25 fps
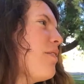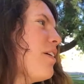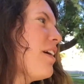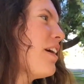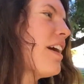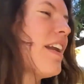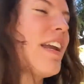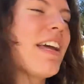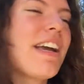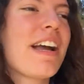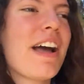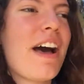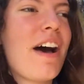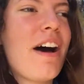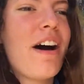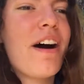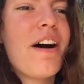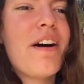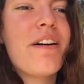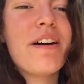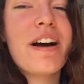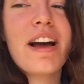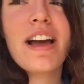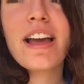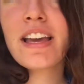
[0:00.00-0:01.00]
we're gonna
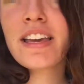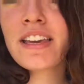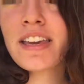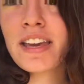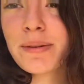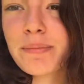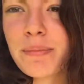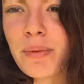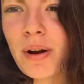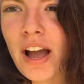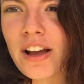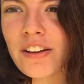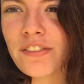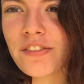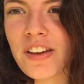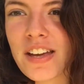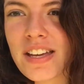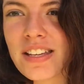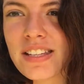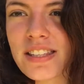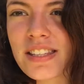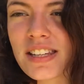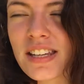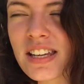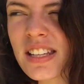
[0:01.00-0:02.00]
go get
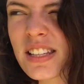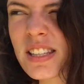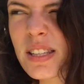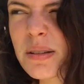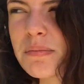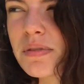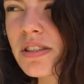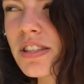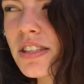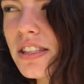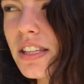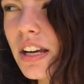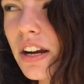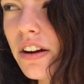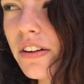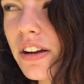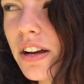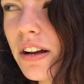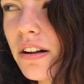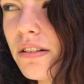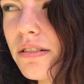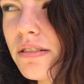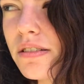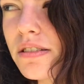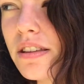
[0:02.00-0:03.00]
breakfast, eat some
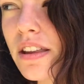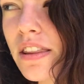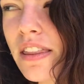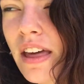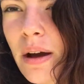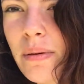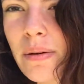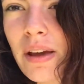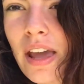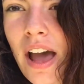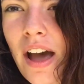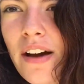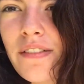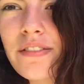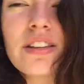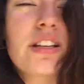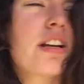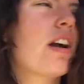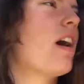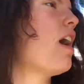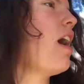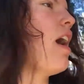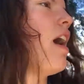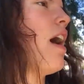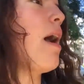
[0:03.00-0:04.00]
cereals that we have in the
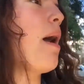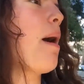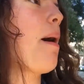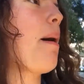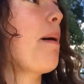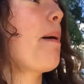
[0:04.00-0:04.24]
car.